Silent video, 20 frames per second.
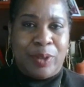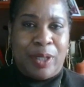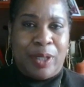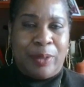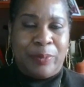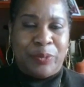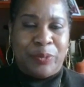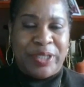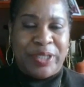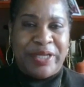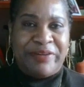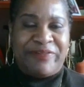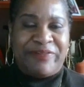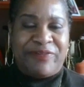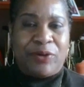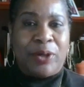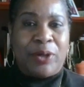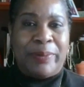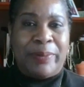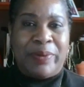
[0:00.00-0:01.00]
um, running
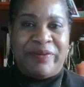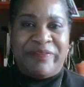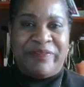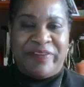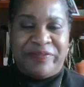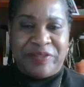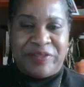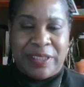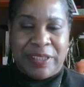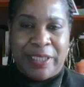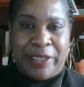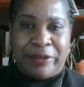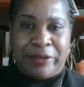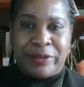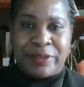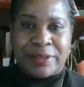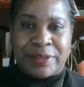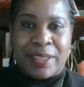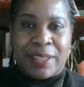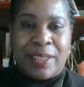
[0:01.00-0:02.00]
for about 15
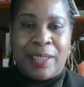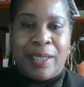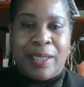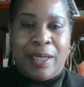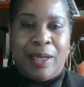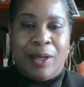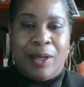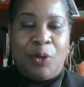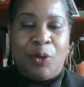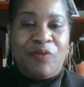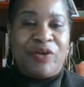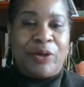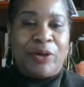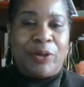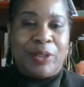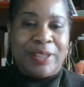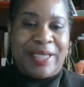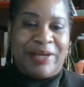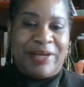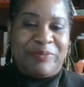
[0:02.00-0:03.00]
years.
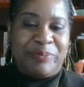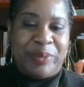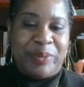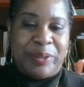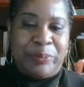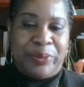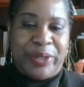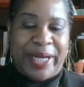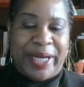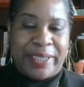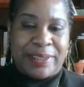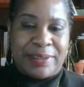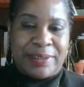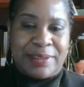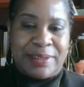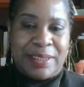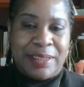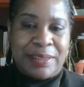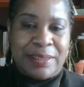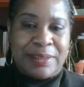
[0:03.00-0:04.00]
Overall, I've been
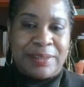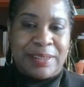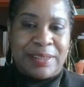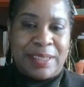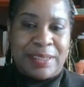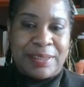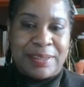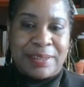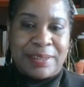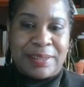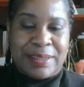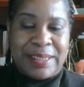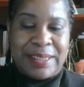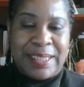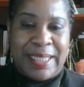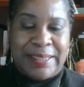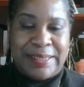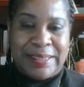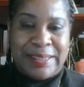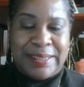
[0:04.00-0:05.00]
practicing since
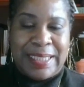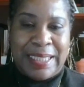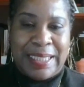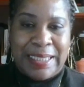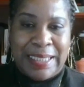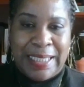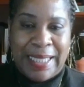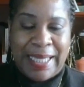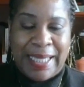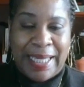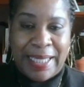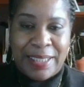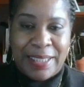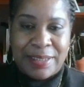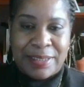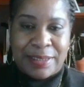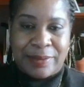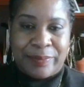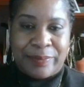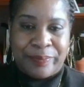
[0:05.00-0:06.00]

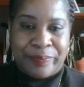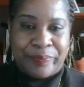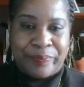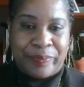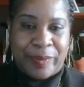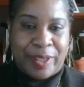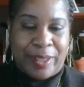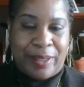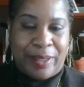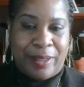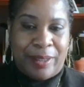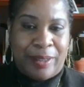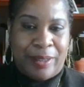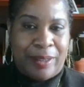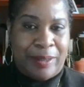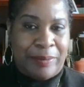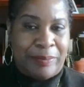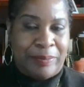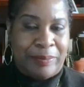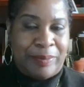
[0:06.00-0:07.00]
1998.
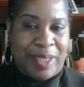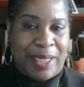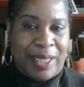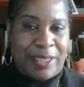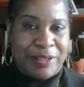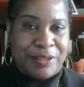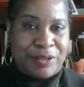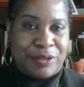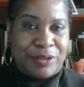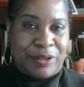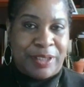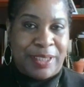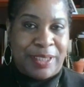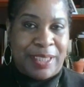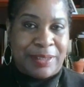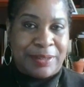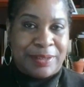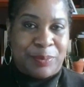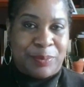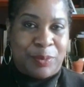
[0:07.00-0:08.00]
Um, I started
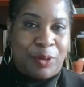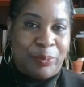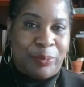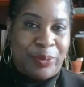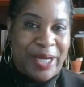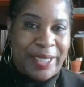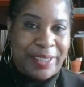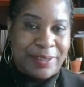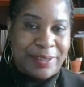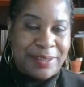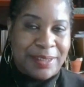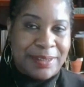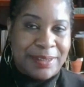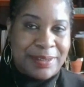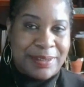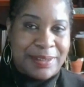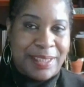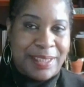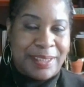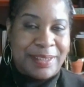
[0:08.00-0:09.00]
at a small
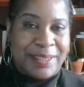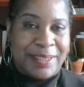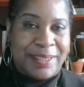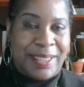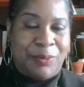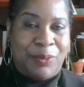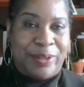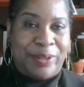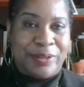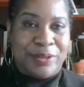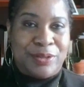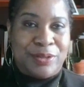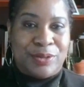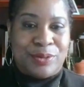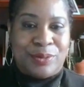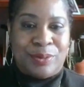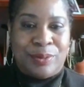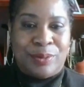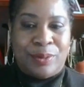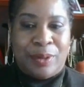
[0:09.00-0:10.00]
practice and then I went
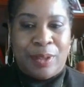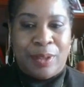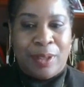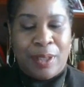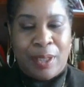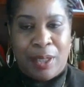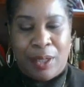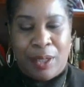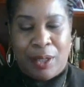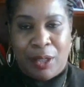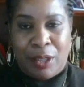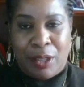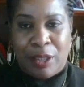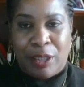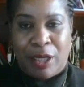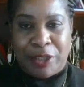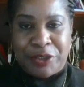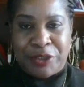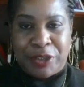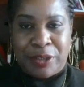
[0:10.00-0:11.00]
to a
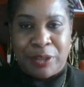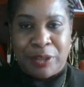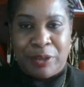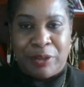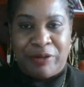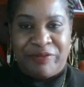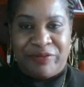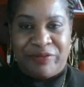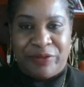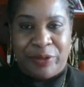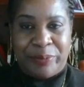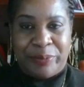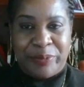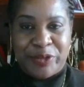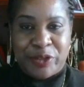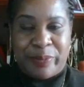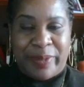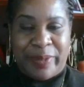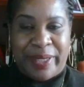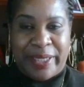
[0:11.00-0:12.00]
larger law firm.
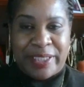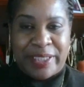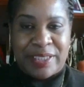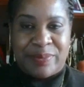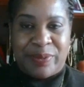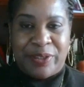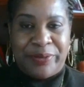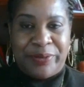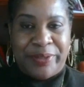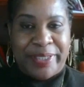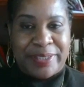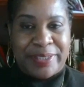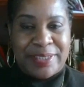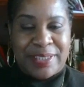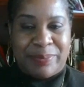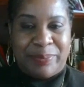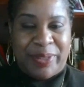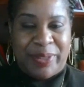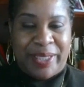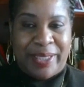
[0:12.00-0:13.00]
So my experience
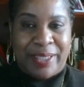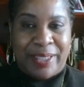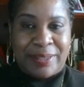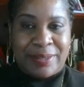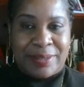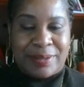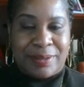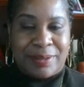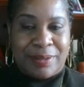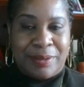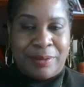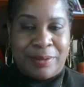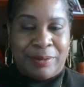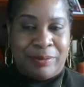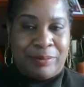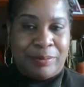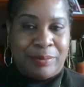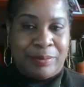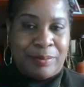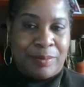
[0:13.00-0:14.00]
spans, you
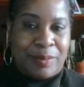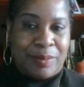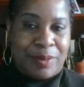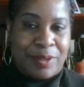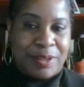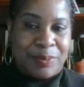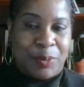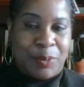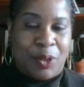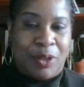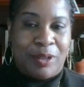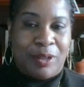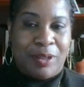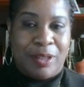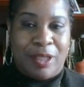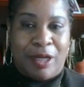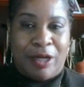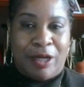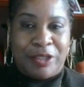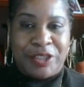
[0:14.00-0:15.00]
know, small,
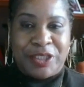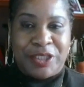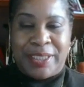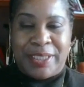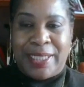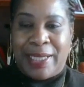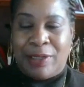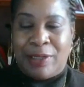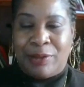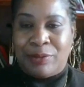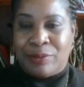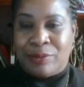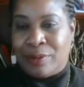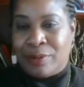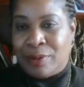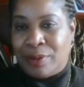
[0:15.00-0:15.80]
large, and now